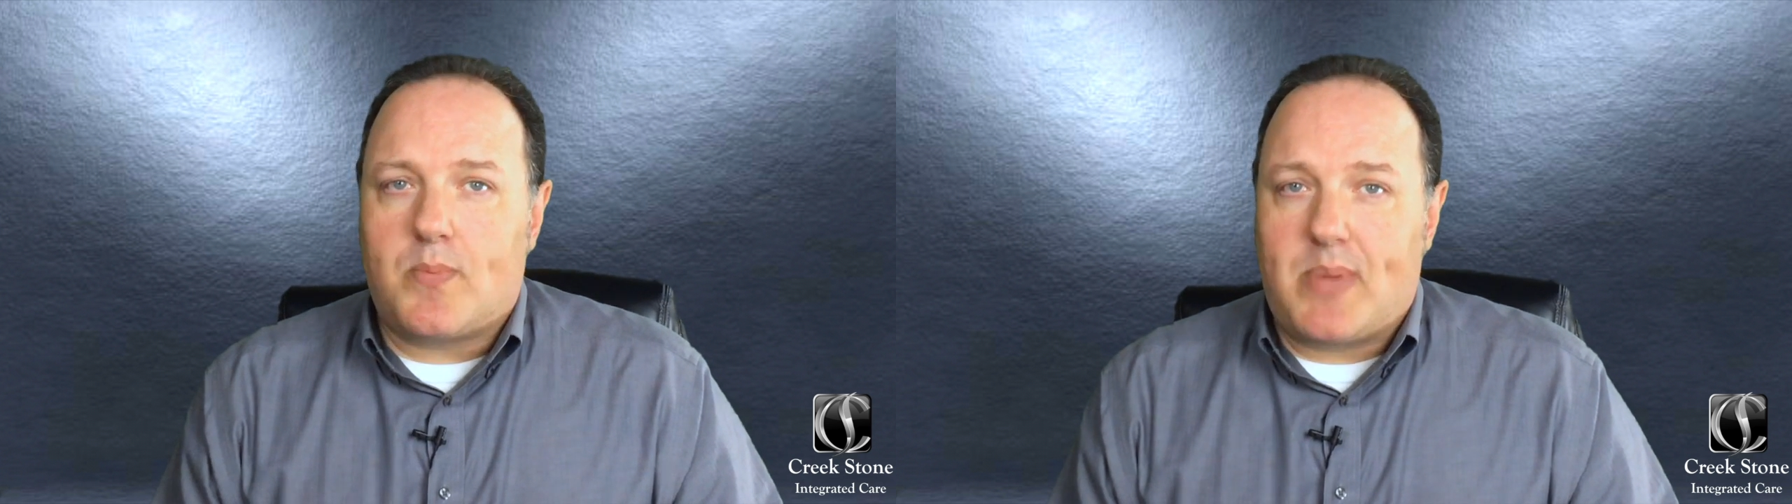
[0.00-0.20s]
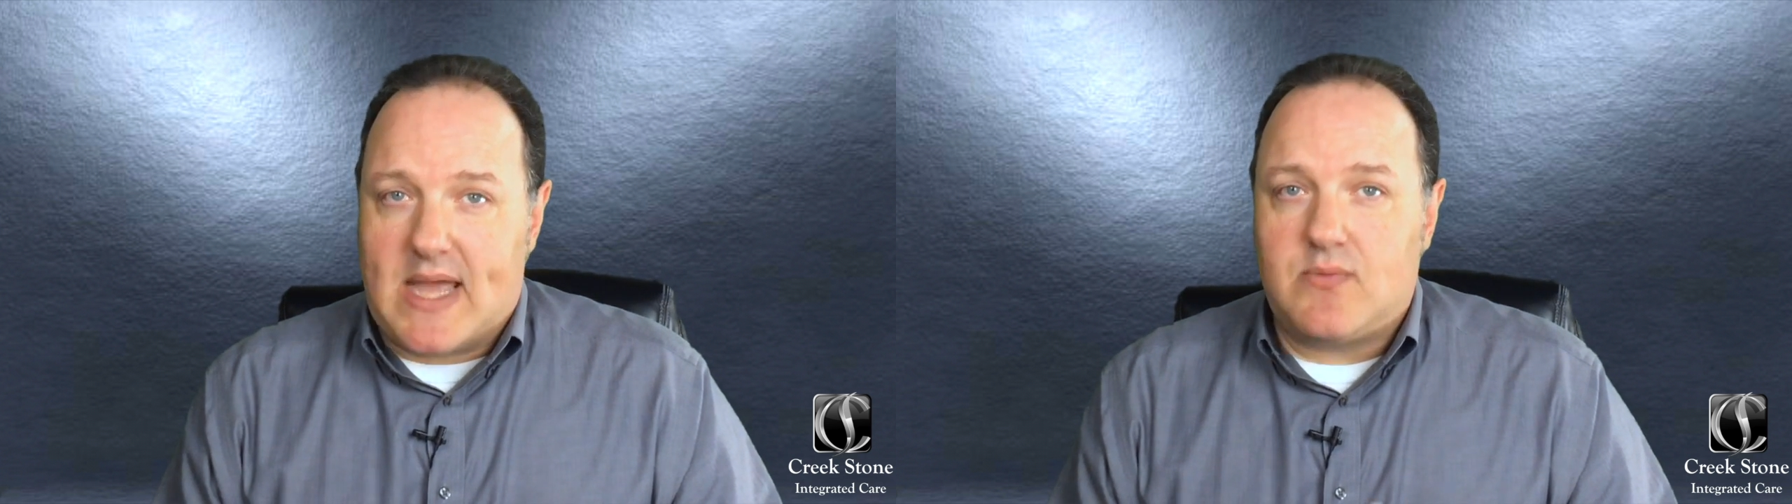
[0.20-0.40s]

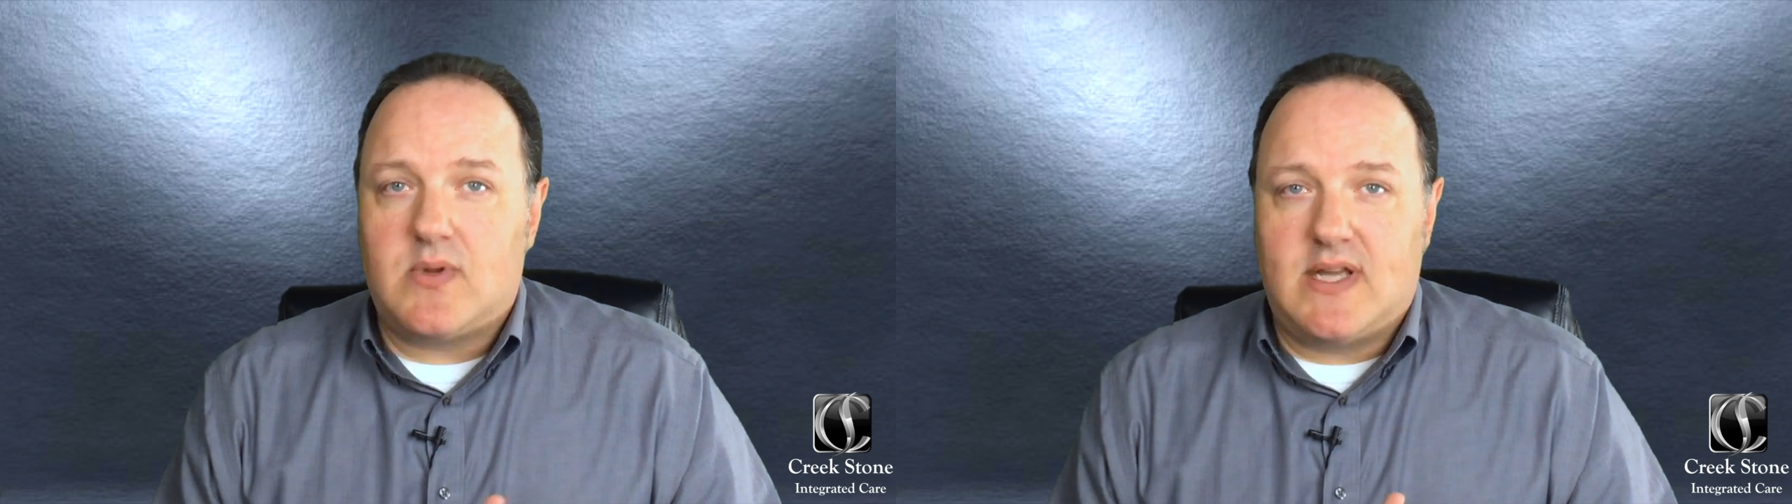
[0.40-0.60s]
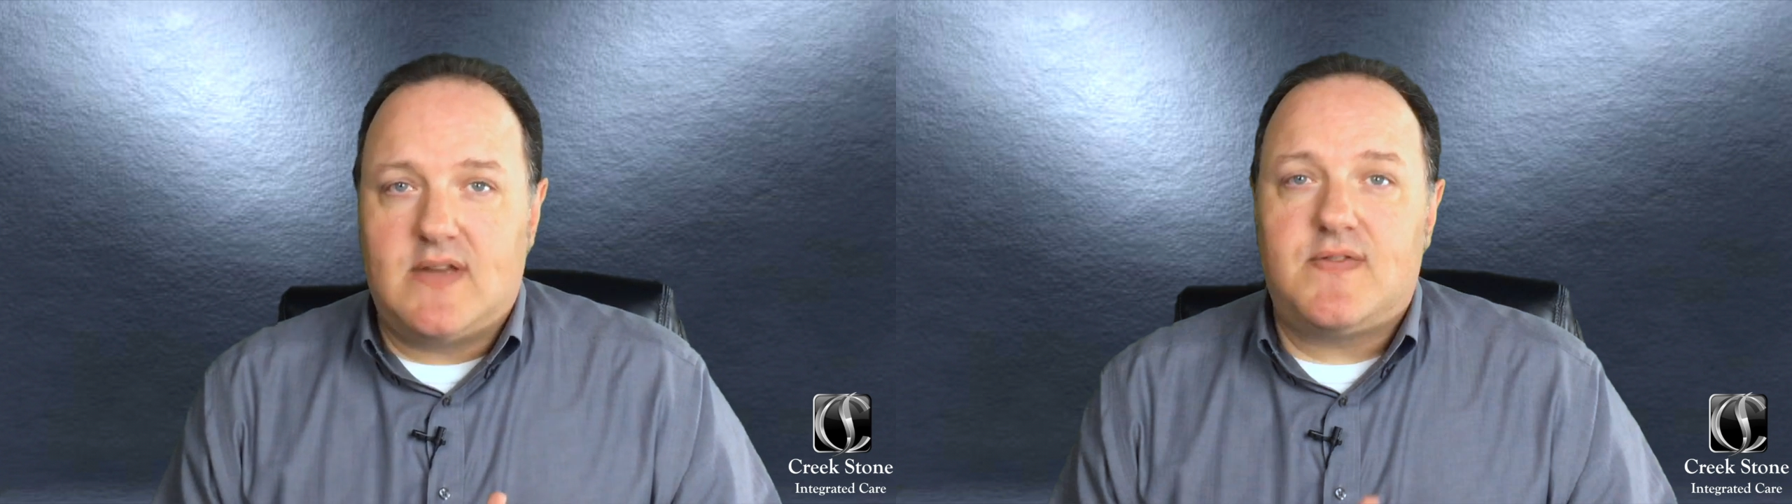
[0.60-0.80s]
pain
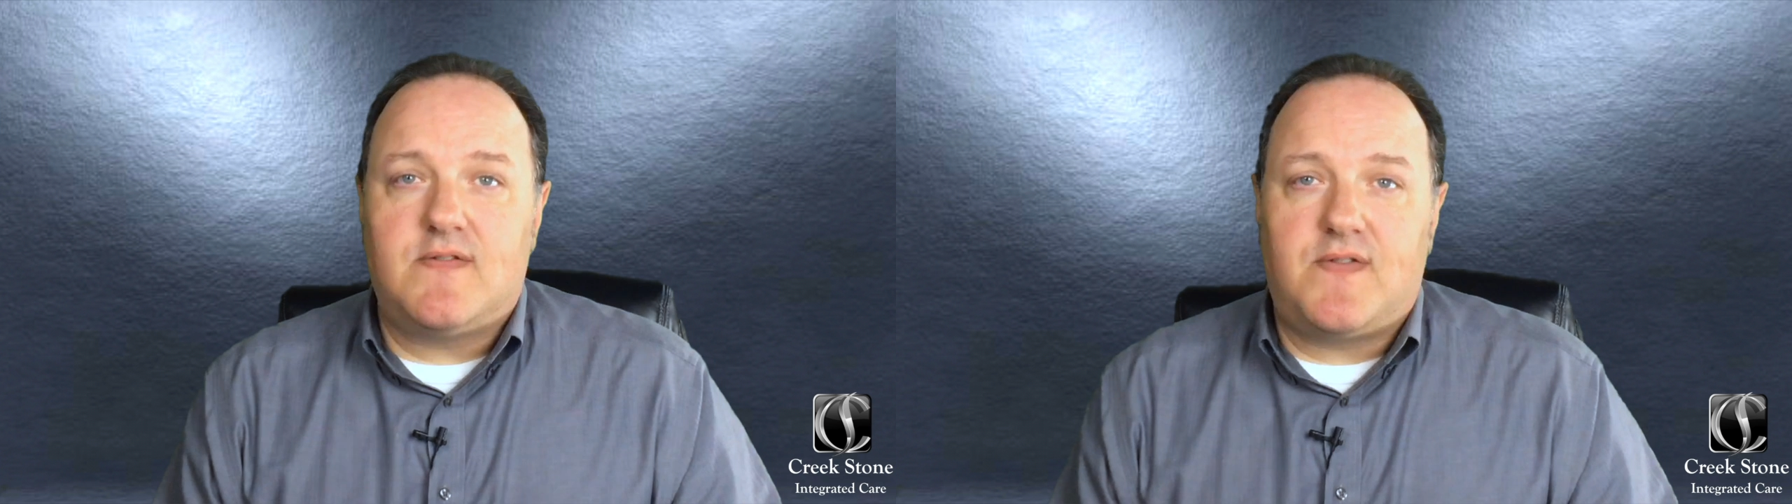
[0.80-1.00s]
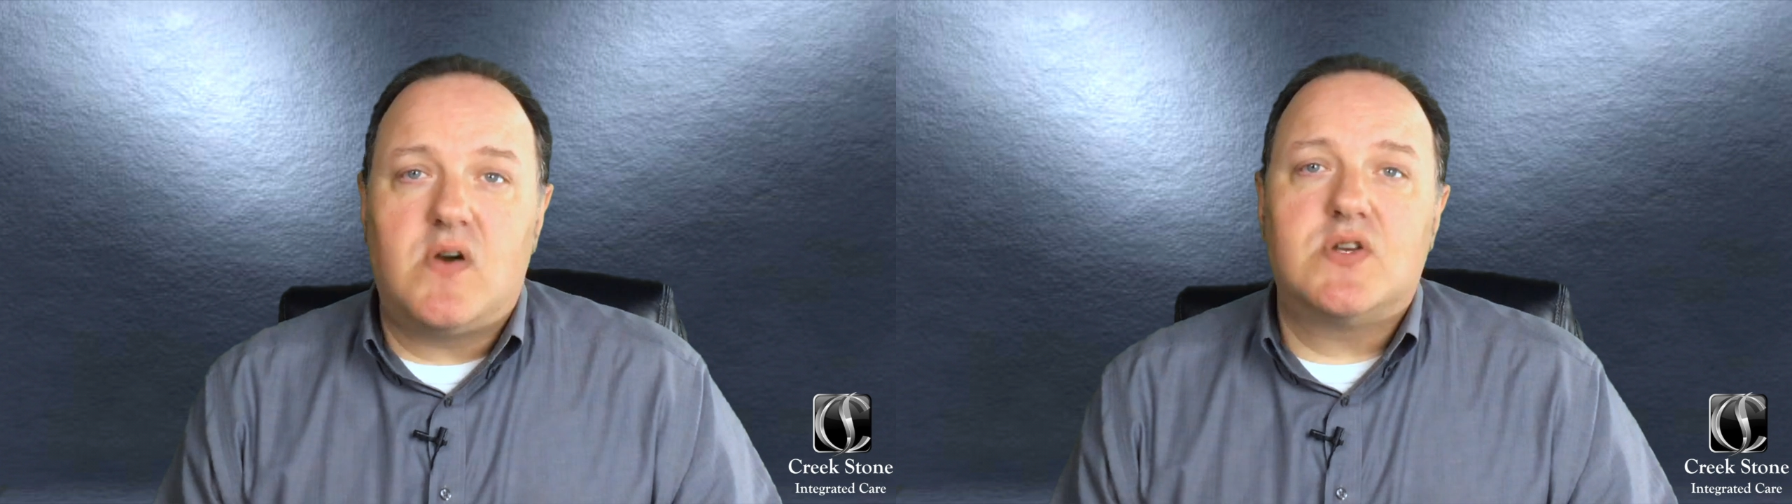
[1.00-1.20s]
relief
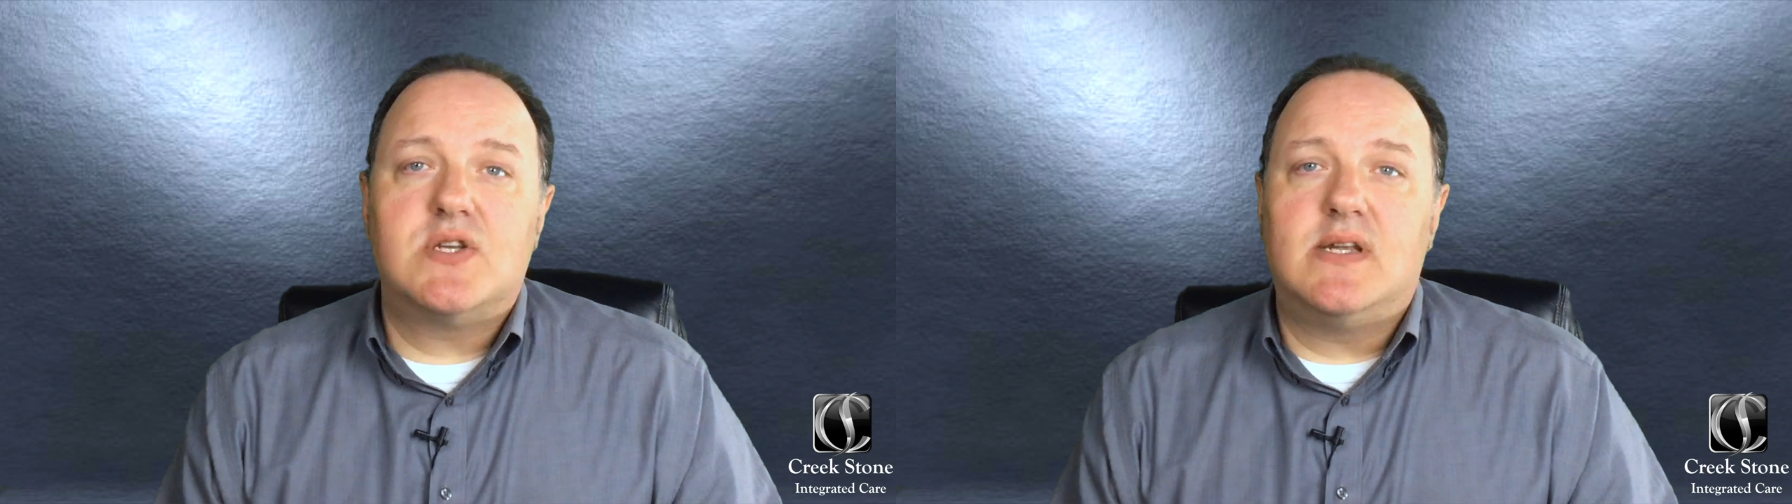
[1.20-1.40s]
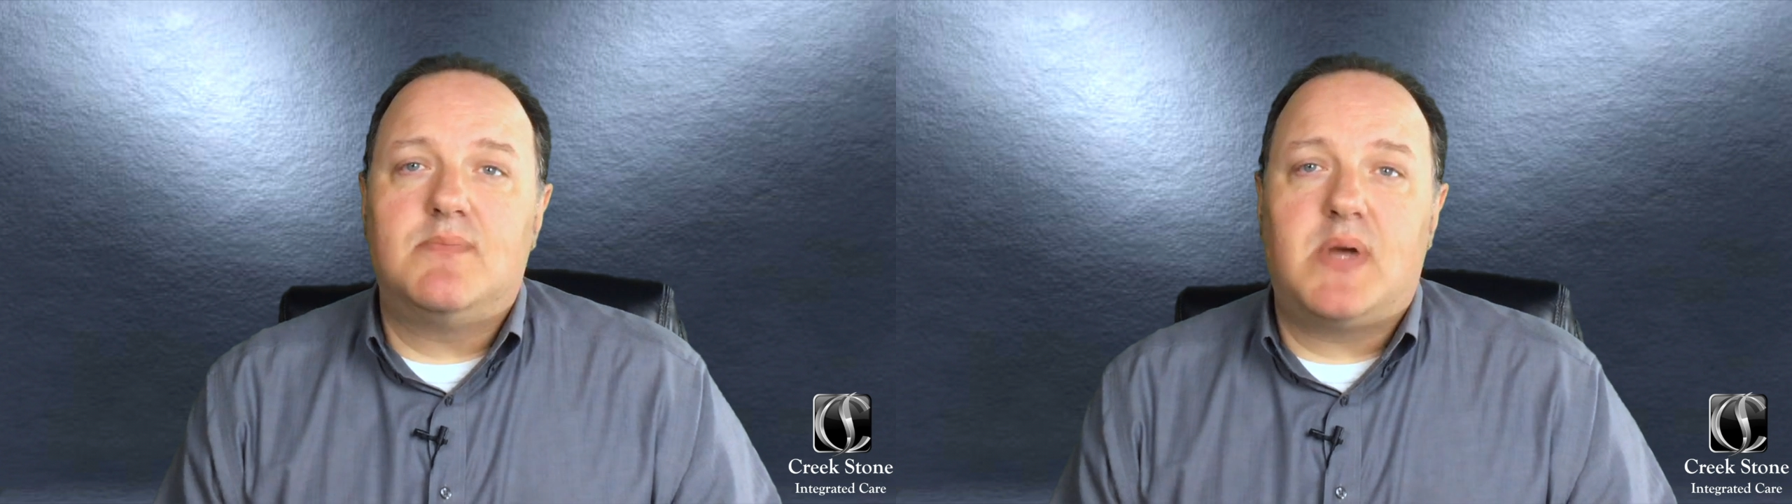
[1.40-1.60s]
and
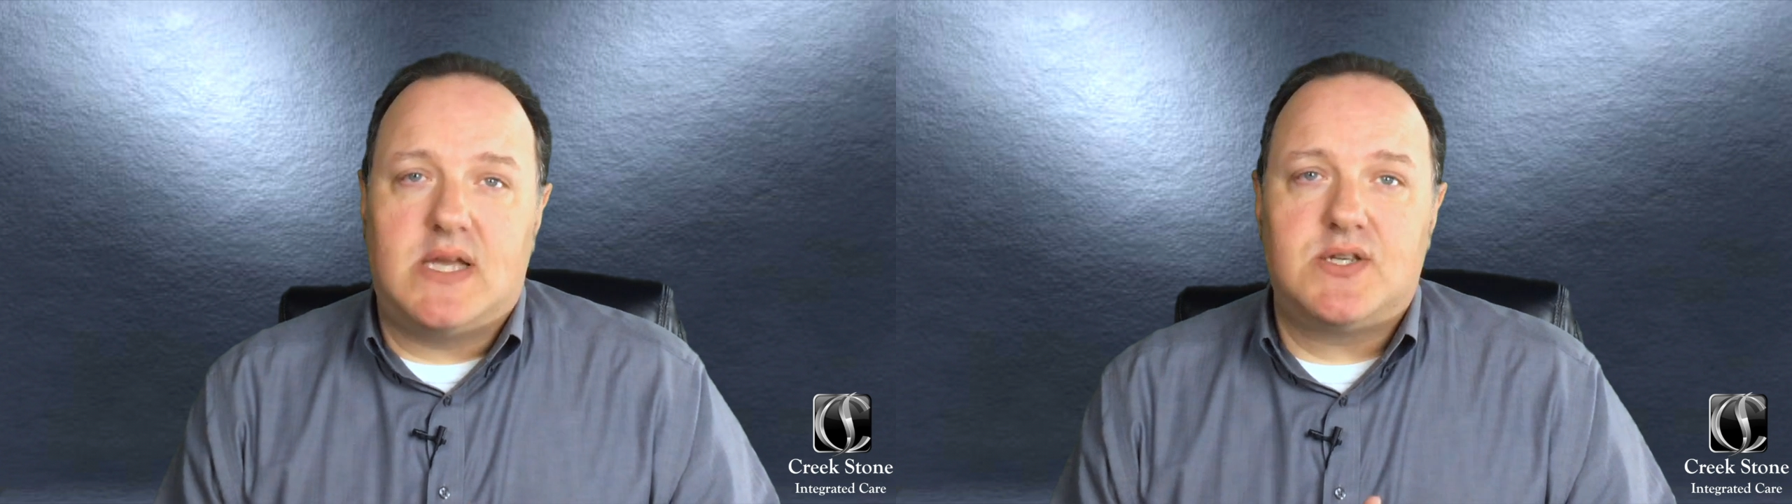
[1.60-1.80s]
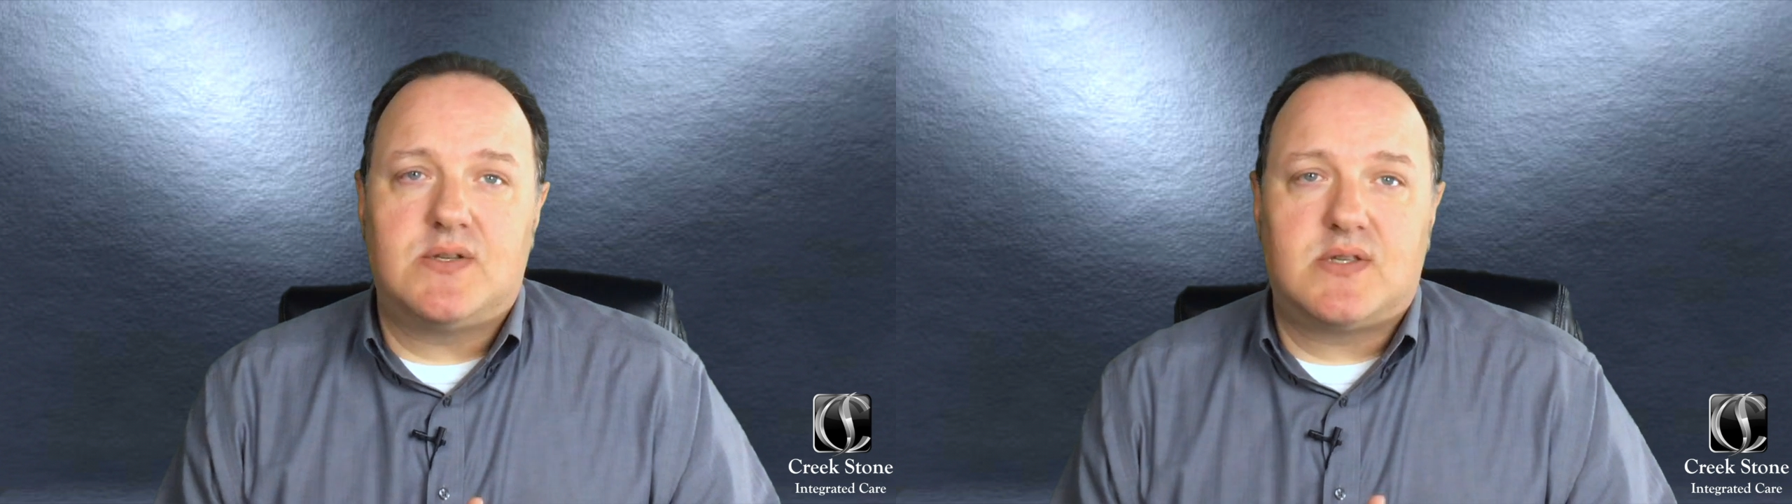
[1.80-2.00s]
function in
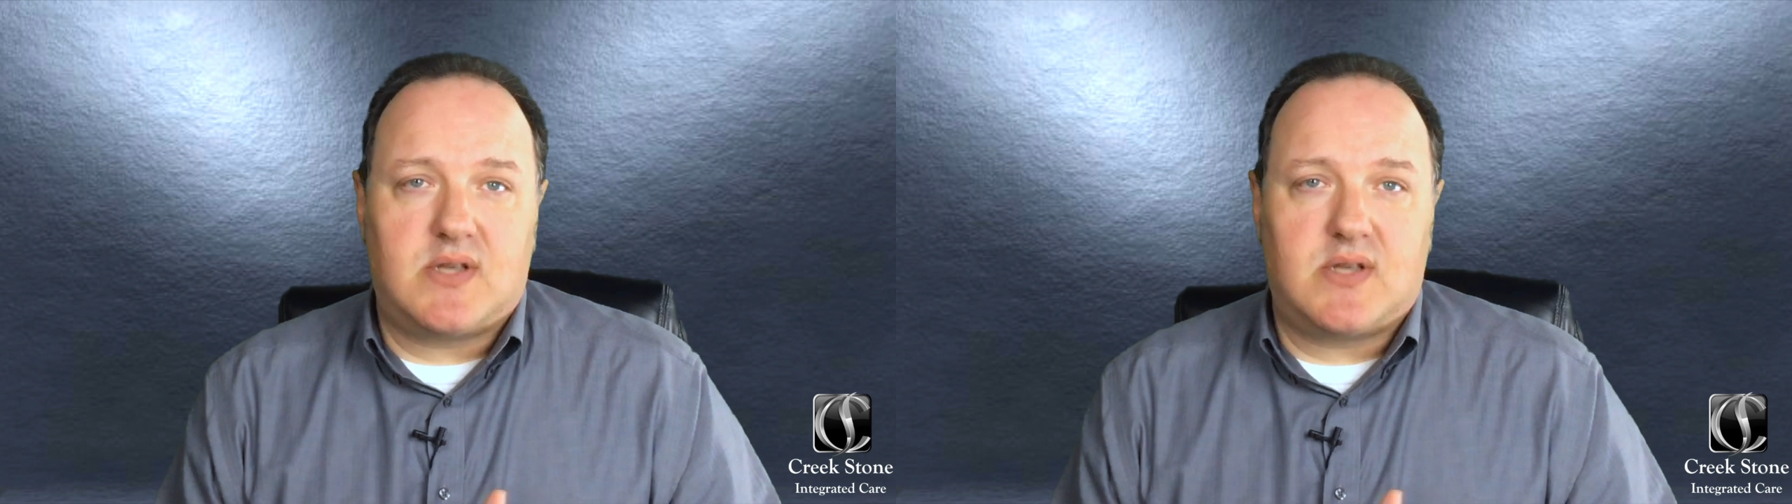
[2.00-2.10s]
patients